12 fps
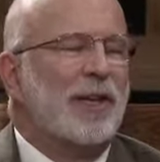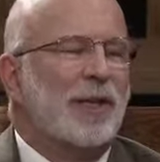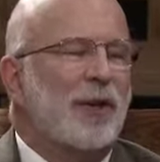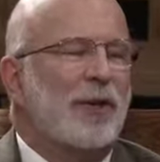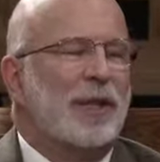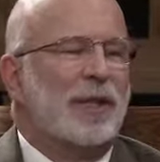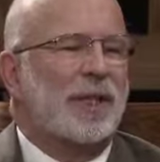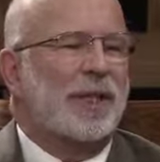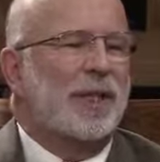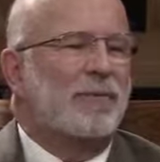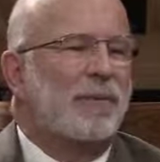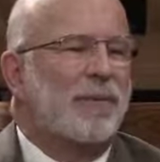so
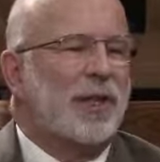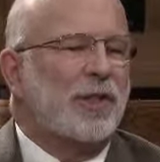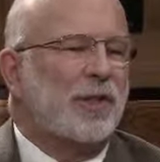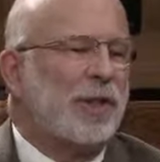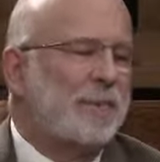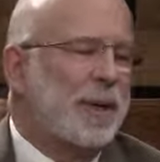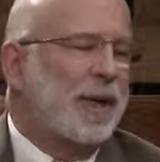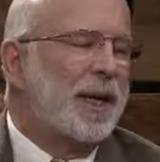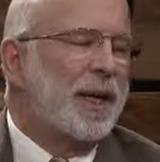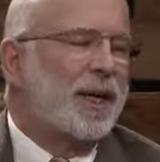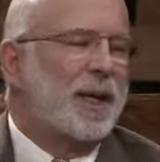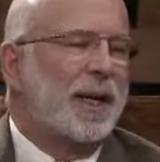this uh, professor Amin
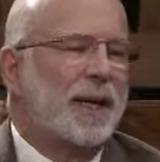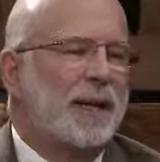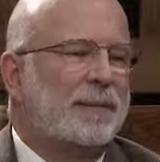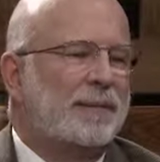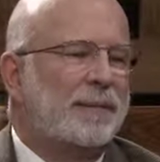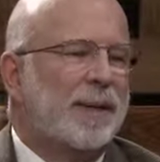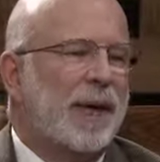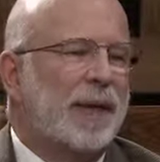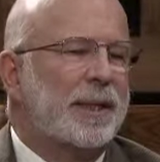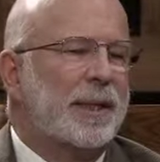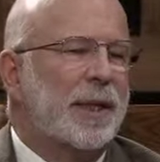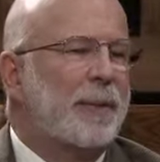in, uh,
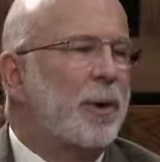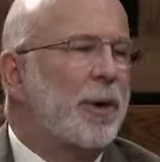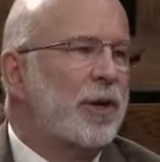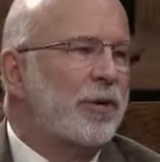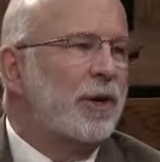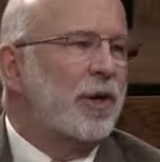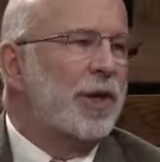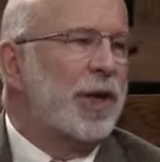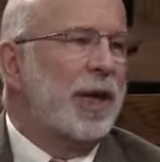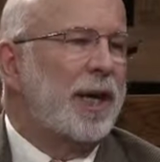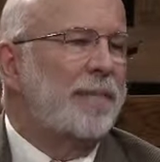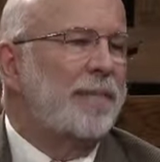at uh, Emory
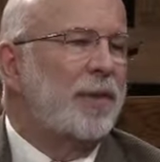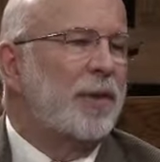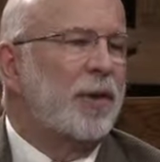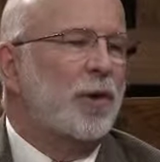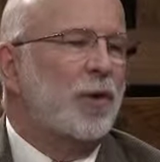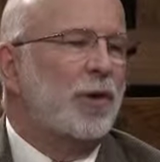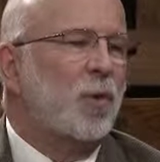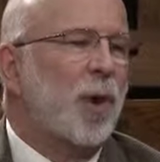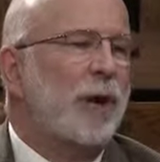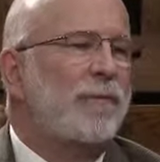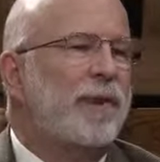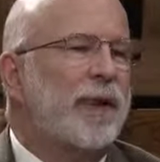University, who's
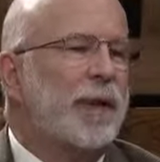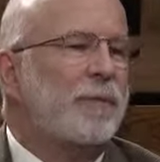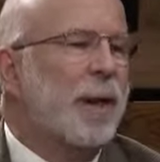one of the